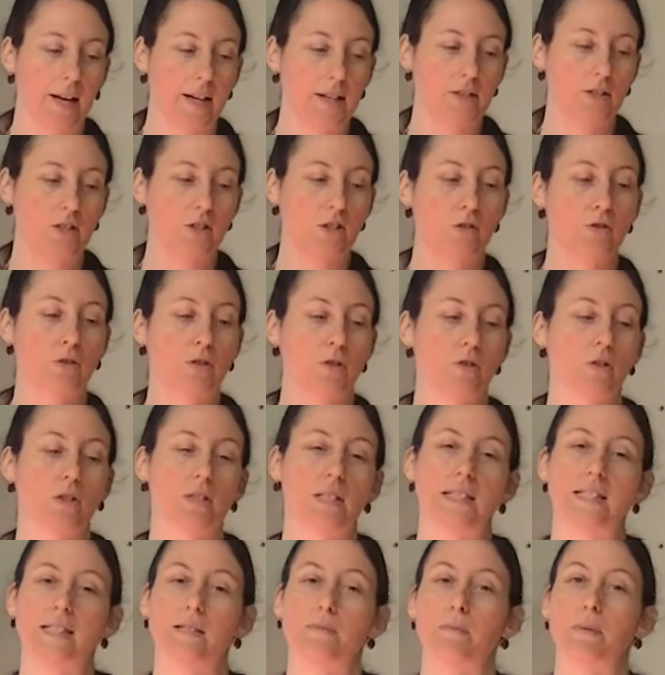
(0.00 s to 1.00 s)
it's due to a
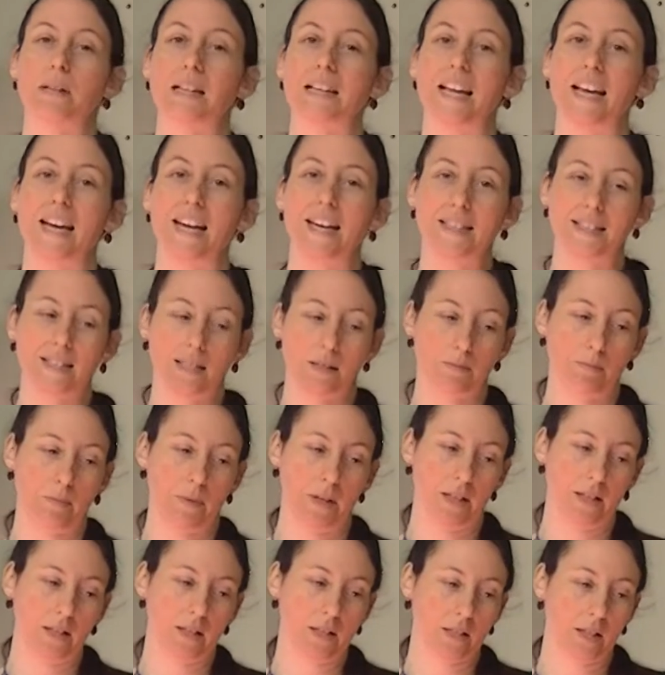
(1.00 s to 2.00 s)

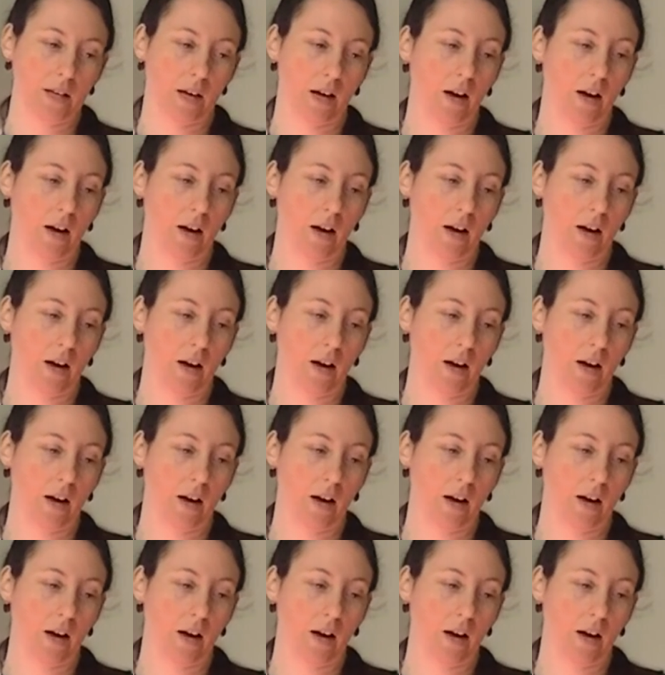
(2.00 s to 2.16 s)
displacement